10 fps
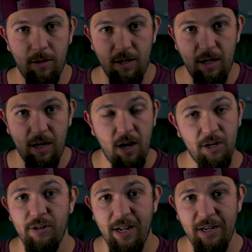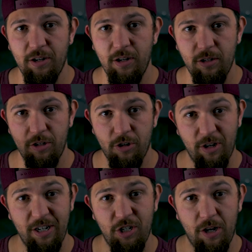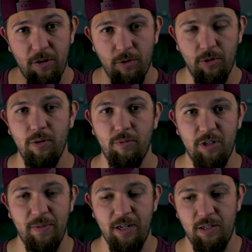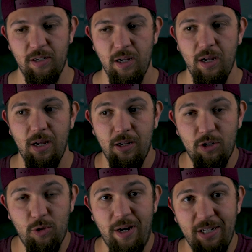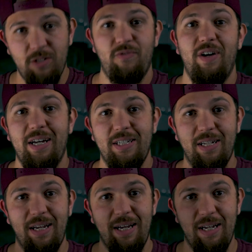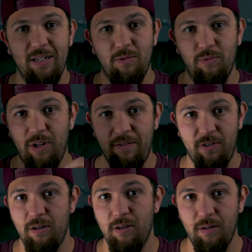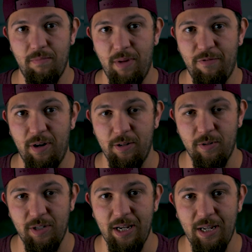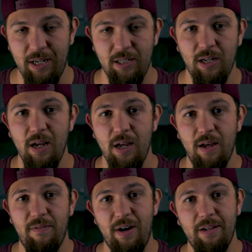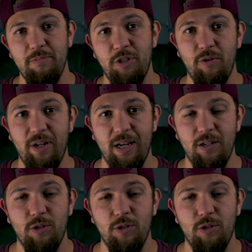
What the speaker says: the 180 degree shutter rule, which means twice as fast as whatever my frames per second is, if I am shooting at